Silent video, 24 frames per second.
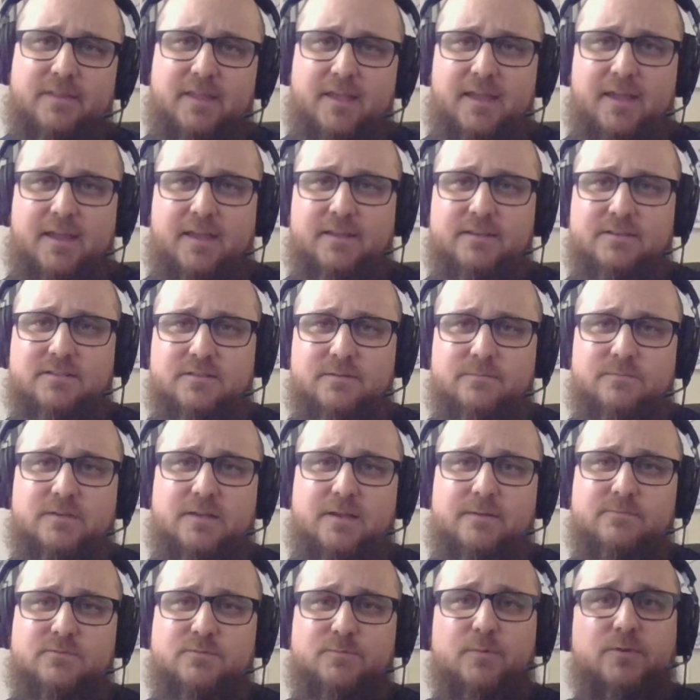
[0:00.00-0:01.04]
And
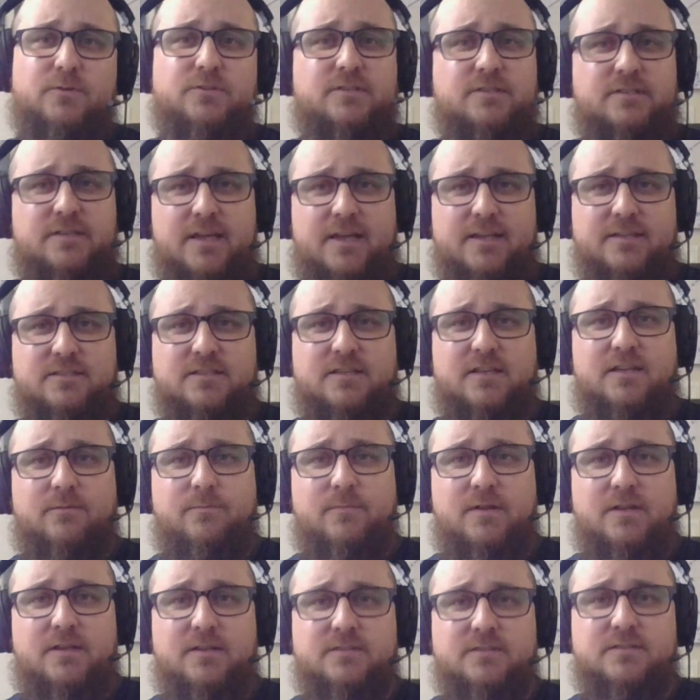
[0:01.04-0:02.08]
sometimes multitasking
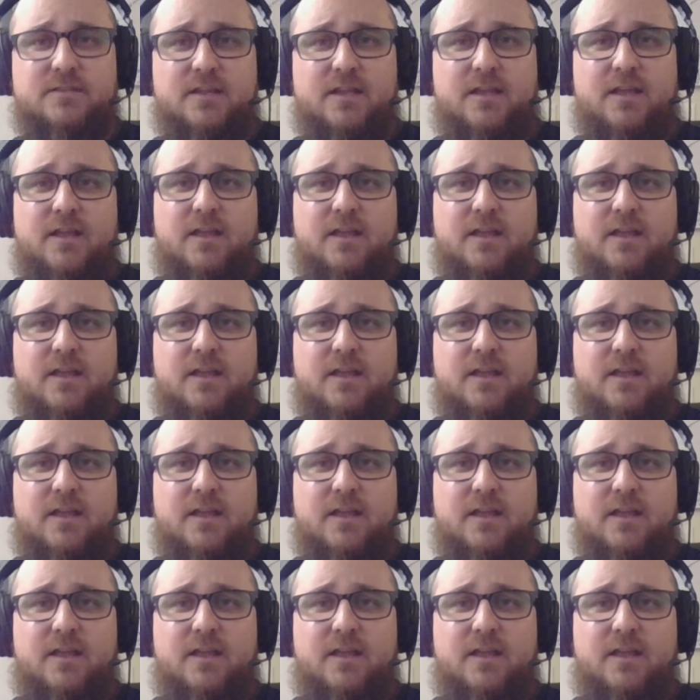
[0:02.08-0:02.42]
means